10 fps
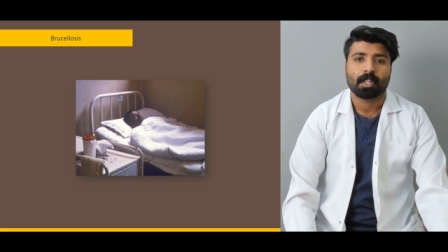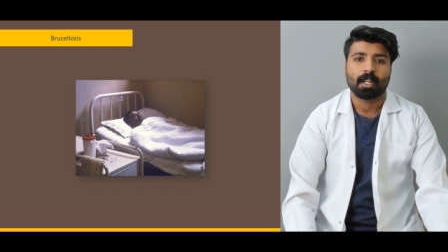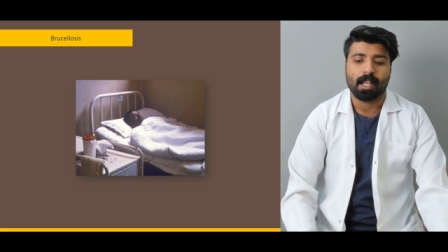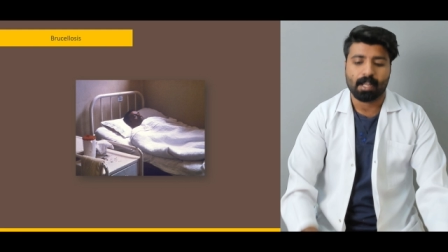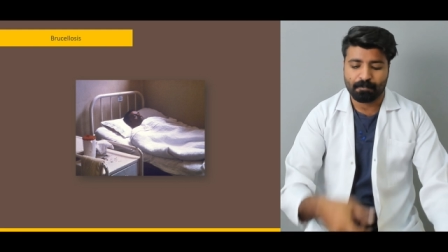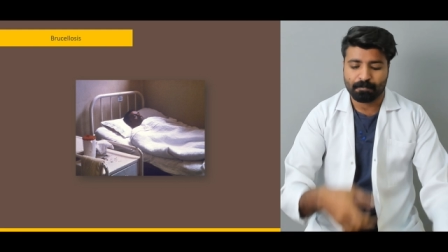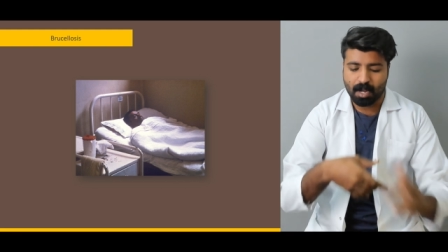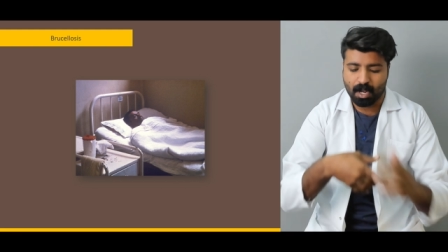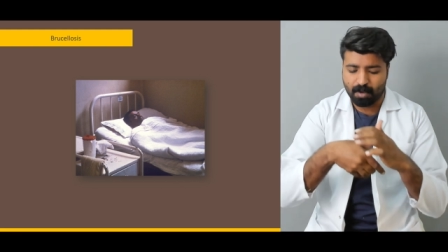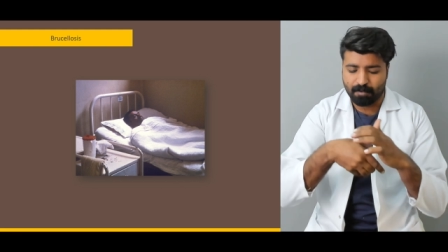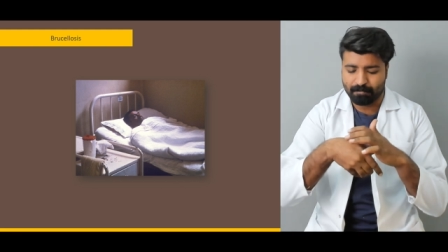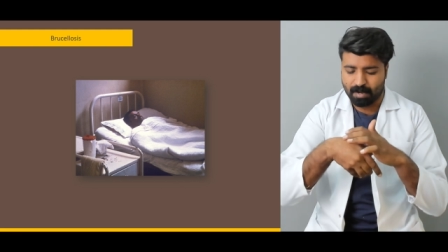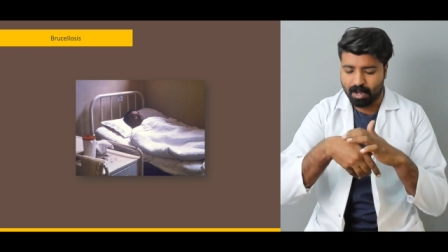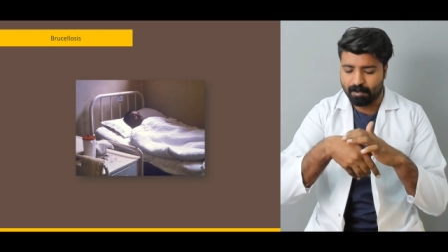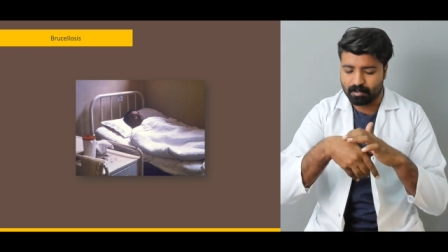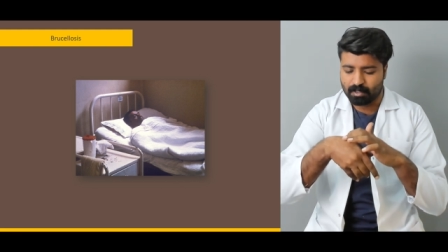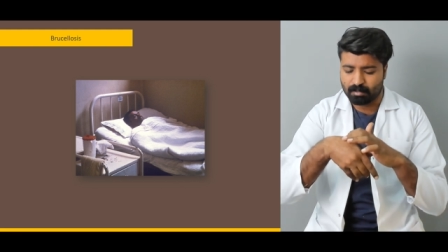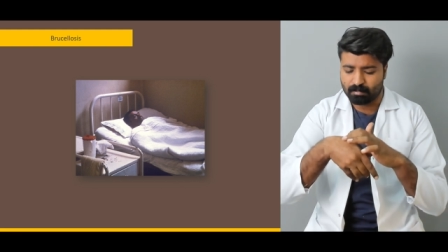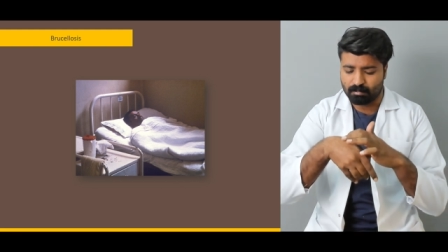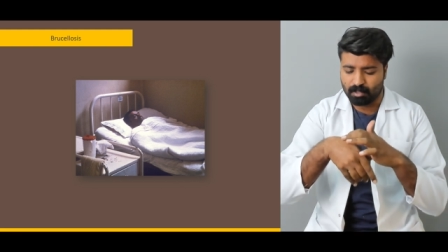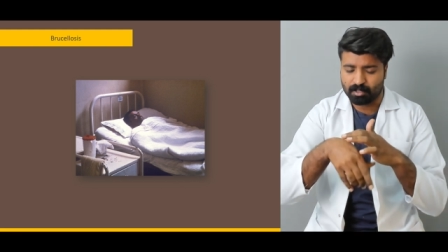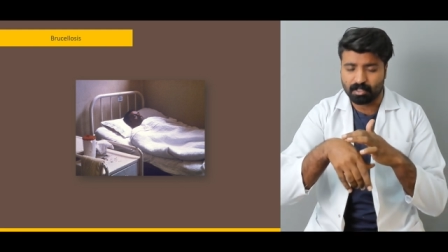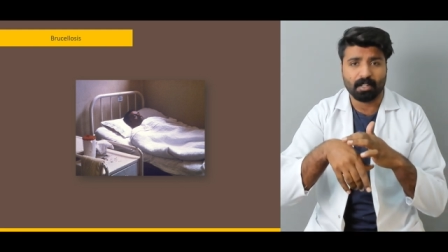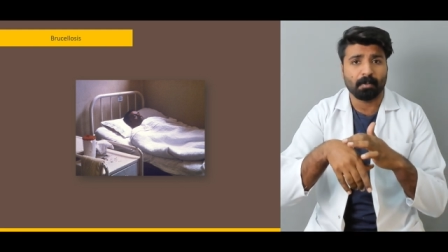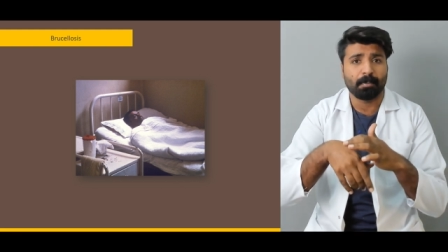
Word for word: Like if my if I have a little,